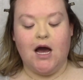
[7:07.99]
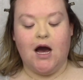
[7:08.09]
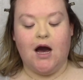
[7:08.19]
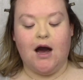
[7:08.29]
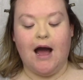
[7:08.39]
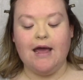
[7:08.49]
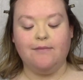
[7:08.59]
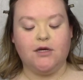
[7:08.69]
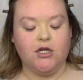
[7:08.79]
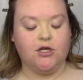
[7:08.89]
I am
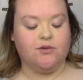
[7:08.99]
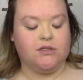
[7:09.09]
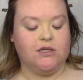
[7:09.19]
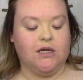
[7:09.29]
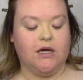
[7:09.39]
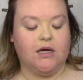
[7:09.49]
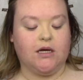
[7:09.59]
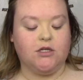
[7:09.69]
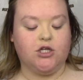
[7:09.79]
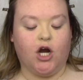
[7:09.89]
going to use the
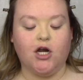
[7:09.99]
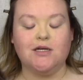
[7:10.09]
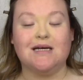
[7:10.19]
Tarte